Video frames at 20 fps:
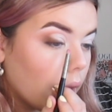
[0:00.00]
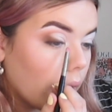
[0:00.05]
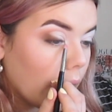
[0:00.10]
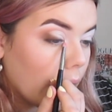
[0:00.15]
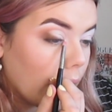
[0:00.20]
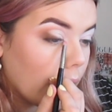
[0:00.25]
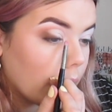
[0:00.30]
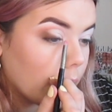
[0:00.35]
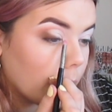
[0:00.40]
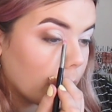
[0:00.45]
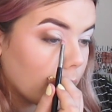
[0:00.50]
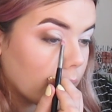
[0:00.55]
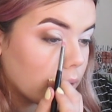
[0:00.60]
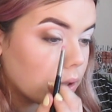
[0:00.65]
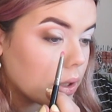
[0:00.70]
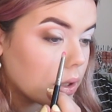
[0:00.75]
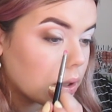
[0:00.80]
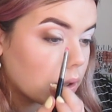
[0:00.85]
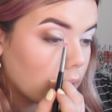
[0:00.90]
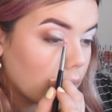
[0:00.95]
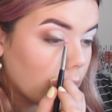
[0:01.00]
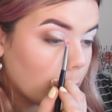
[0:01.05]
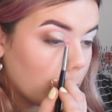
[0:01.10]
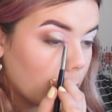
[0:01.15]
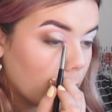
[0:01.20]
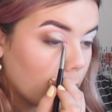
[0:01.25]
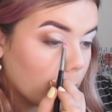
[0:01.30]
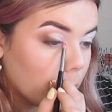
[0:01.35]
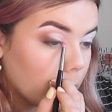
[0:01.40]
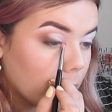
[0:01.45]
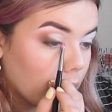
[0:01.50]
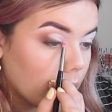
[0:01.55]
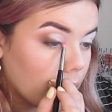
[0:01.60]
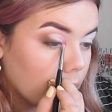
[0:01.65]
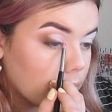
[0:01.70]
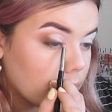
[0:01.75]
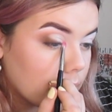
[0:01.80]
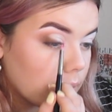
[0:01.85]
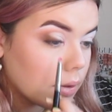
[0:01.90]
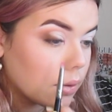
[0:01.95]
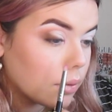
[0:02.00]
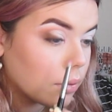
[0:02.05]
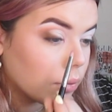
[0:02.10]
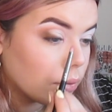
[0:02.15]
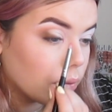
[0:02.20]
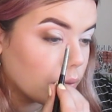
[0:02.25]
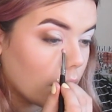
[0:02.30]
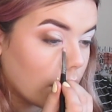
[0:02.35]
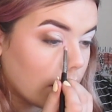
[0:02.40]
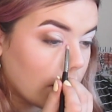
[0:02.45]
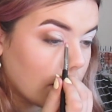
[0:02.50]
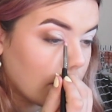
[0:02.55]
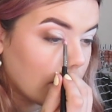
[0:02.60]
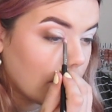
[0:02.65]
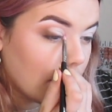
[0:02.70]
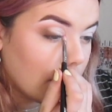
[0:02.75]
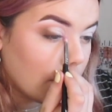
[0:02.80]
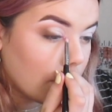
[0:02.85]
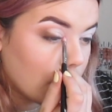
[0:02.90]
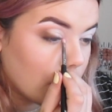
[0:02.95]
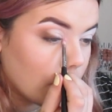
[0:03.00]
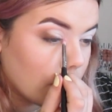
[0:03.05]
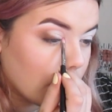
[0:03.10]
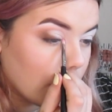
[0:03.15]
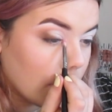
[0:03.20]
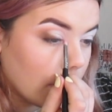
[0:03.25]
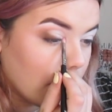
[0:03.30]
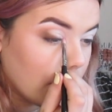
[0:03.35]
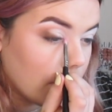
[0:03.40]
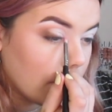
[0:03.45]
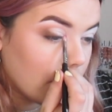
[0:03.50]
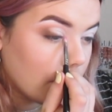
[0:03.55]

And we're just going to pop this right in the inner corner.